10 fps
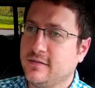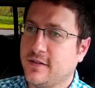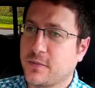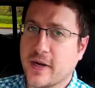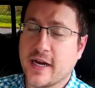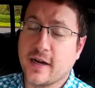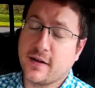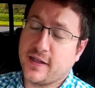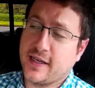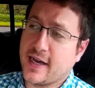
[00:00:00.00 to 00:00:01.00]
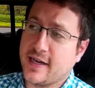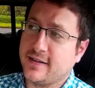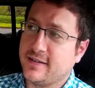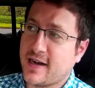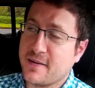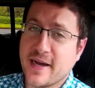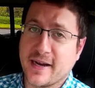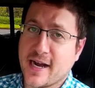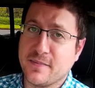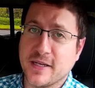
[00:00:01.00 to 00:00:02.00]
The automatic
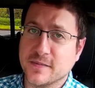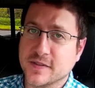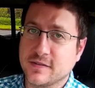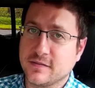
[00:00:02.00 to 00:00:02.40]
high beams.